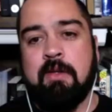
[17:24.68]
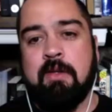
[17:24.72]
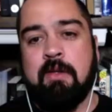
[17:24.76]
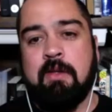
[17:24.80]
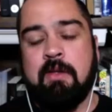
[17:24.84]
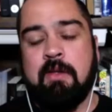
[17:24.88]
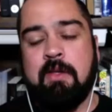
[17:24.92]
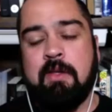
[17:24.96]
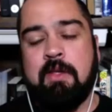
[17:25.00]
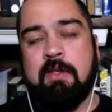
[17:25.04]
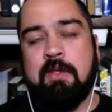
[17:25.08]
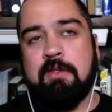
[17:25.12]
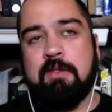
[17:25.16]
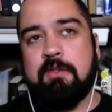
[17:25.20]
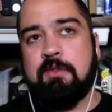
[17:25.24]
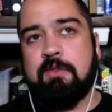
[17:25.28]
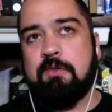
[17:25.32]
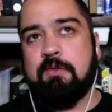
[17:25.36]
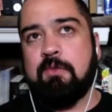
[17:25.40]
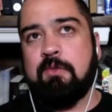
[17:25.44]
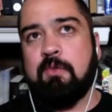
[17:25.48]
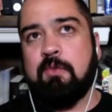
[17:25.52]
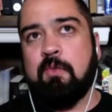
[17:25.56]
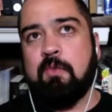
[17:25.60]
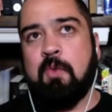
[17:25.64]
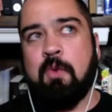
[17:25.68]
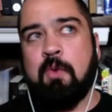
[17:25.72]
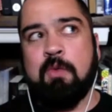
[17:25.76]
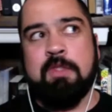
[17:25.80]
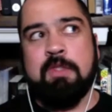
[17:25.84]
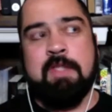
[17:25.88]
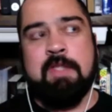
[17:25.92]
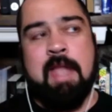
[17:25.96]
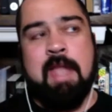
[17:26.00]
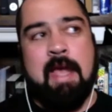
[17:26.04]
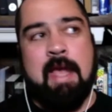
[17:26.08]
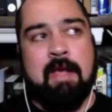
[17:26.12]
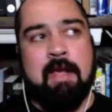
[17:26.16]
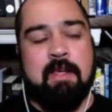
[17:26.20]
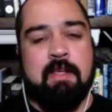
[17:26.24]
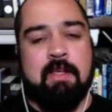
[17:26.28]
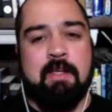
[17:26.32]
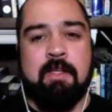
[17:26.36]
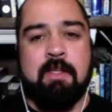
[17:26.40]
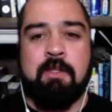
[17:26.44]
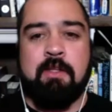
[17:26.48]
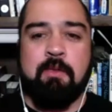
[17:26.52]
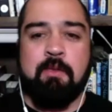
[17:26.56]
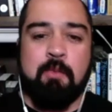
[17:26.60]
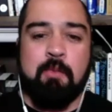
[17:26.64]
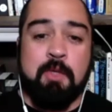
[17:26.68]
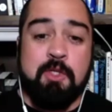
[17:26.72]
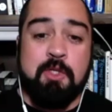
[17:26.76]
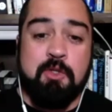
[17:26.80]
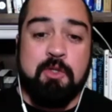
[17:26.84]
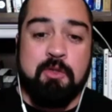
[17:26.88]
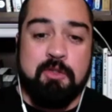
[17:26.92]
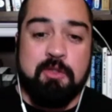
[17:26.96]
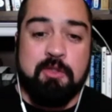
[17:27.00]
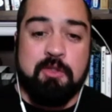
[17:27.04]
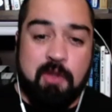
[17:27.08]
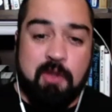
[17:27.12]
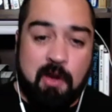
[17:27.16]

is what was lacking in the original Star